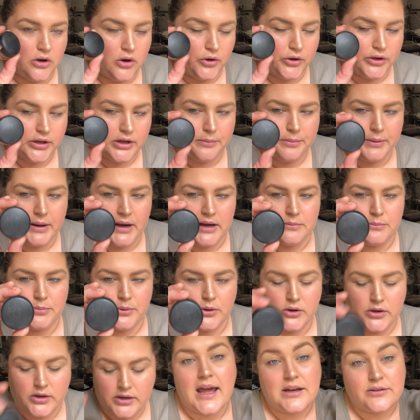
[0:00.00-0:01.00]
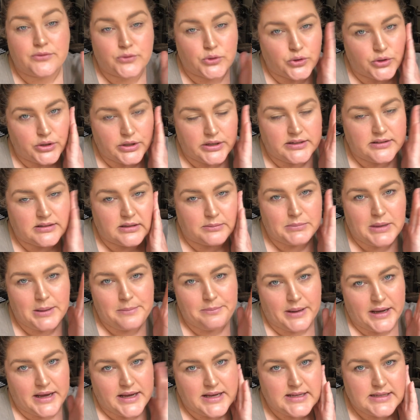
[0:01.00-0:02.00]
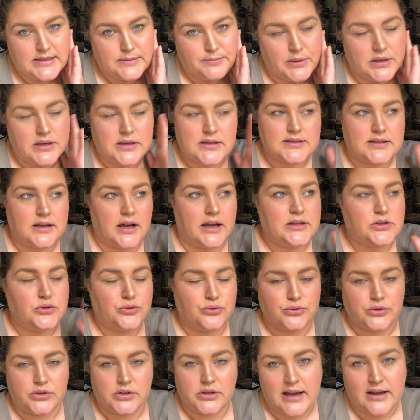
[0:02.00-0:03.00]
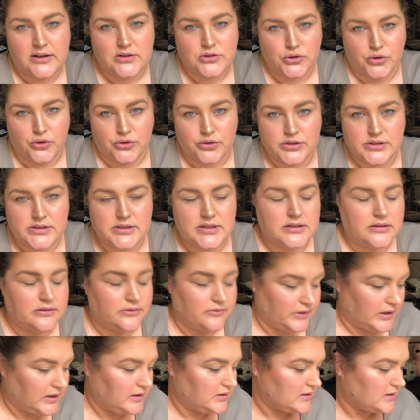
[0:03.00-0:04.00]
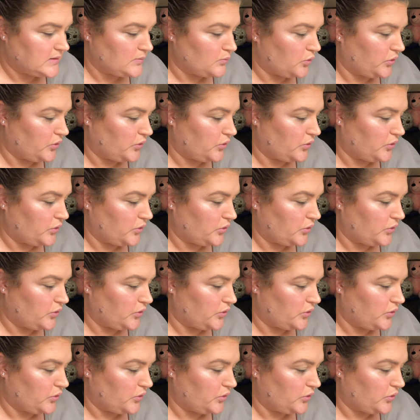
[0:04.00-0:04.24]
Ochre paint pot, and I've already done my base because I took our dog to the vet this